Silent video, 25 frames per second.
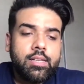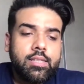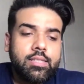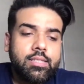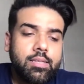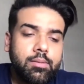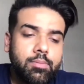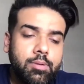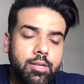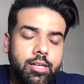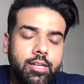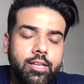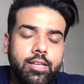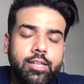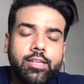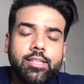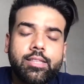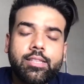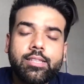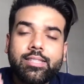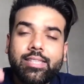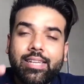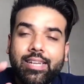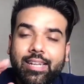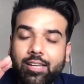Similarly,
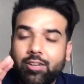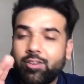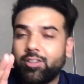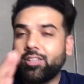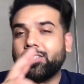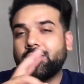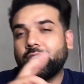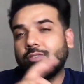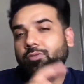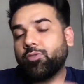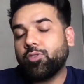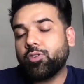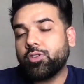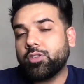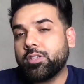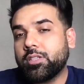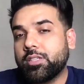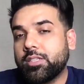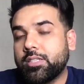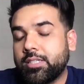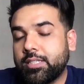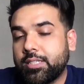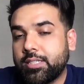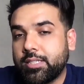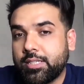the second reason for
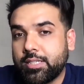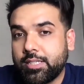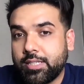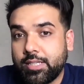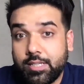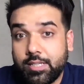this